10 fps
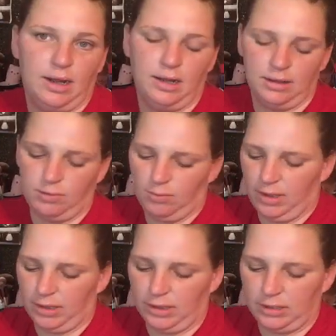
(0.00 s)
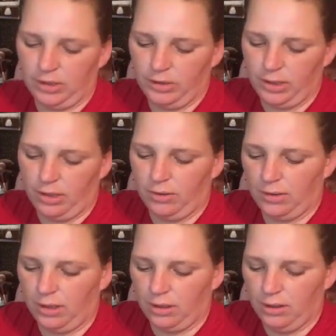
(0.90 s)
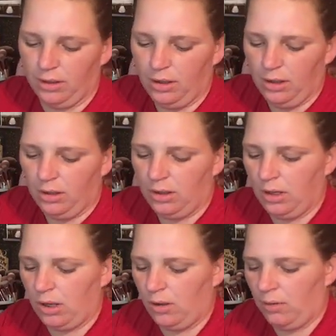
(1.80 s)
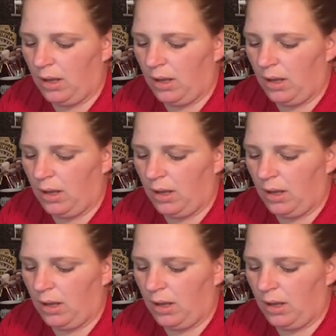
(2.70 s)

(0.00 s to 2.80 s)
This way I can tell y'all that, you know,